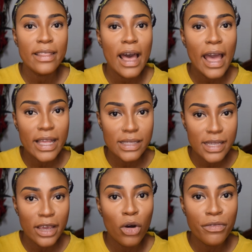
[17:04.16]
and
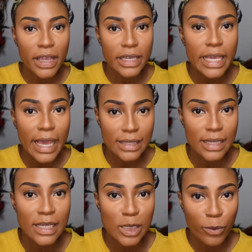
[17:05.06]
take off any
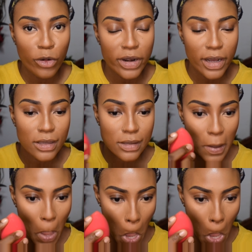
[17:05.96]
excess product.